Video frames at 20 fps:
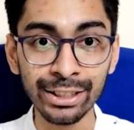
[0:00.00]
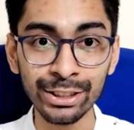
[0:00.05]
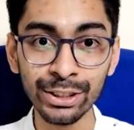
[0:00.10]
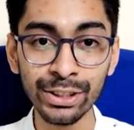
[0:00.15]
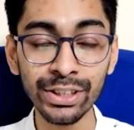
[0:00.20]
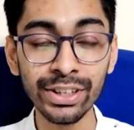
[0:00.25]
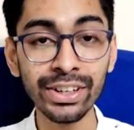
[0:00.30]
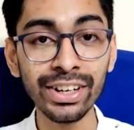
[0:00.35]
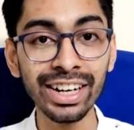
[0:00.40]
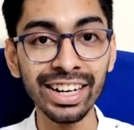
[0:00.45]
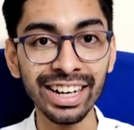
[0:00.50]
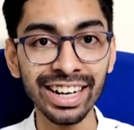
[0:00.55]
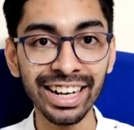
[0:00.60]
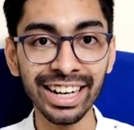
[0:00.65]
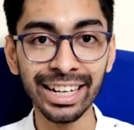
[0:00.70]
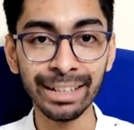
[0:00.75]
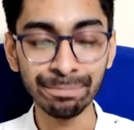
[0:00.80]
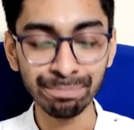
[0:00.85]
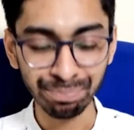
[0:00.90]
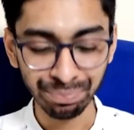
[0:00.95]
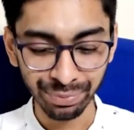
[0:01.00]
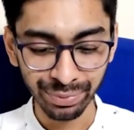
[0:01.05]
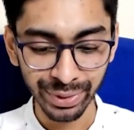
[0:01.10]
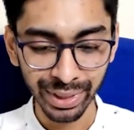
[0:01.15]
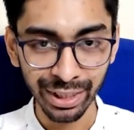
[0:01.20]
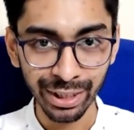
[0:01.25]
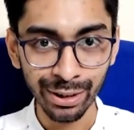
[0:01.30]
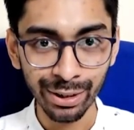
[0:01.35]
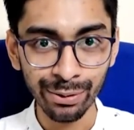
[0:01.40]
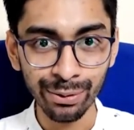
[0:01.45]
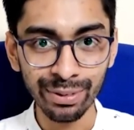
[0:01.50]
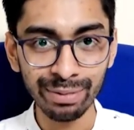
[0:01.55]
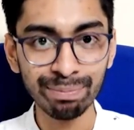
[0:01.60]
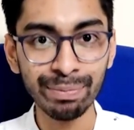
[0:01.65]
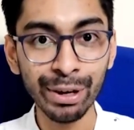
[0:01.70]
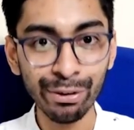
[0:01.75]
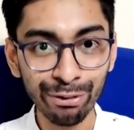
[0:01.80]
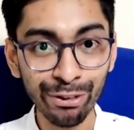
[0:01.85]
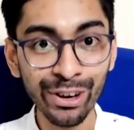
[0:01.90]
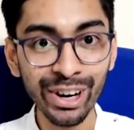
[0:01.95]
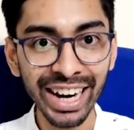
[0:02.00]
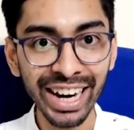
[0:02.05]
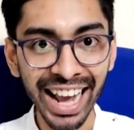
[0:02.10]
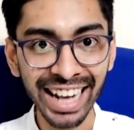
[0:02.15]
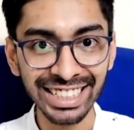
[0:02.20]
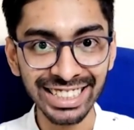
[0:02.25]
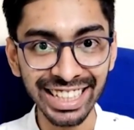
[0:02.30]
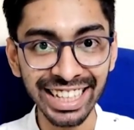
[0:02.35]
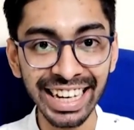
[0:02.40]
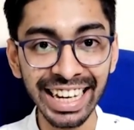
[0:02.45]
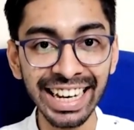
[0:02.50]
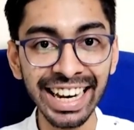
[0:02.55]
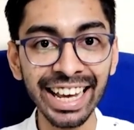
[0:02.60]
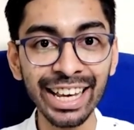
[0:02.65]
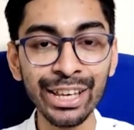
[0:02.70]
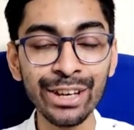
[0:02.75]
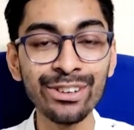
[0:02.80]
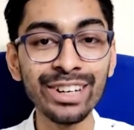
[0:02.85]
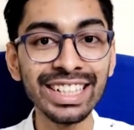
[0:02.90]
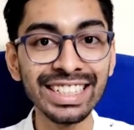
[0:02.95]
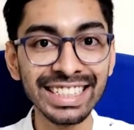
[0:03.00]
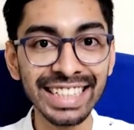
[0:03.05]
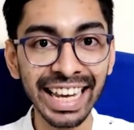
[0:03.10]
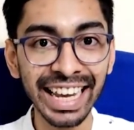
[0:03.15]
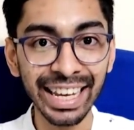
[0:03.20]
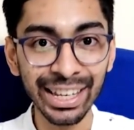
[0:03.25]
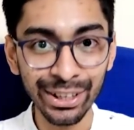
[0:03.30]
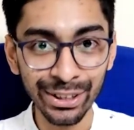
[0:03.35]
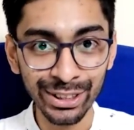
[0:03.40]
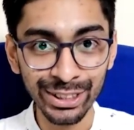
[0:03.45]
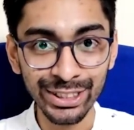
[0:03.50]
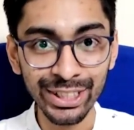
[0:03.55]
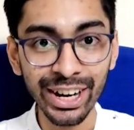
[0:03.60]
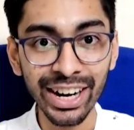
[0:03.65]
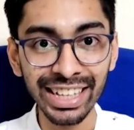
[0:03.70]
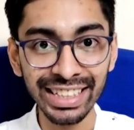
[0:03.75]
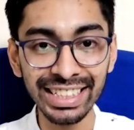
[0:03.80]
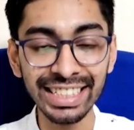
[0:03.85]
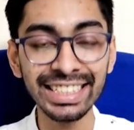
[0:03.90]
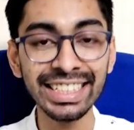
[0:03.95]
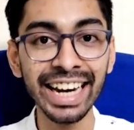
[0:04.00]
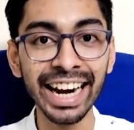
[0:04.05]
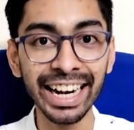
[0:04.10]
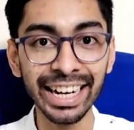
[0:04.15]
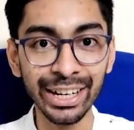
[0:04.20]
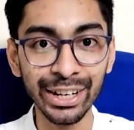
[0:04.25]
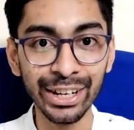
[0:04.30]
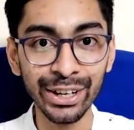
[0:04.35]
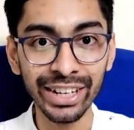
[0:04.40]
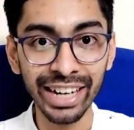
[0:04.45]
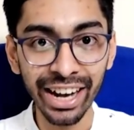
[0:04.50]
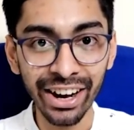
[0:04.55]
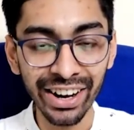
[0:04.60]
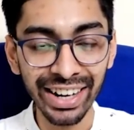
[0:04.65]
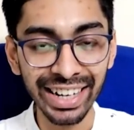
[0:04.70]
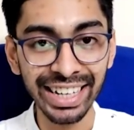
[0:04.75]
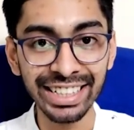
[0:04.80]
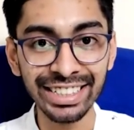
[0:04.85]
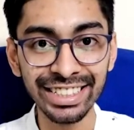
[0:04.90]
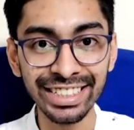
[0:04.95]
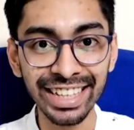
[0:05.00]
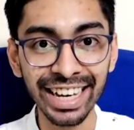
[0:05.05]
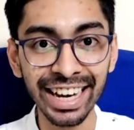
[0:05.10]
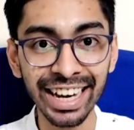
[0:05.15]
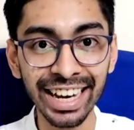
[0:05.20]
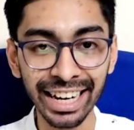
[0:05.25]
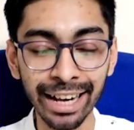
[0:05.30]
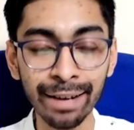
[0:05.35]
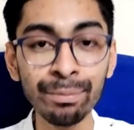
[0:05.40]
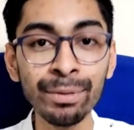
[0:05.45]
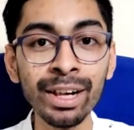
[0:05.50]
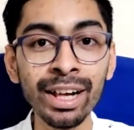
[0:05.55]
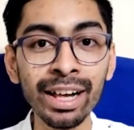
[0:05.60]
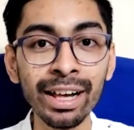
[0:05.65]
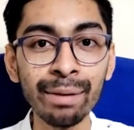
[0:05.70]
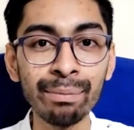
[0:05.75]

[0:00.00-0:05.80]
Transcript: So, um. Before actually, like you were saying, you saw this EdYoda on Instagram.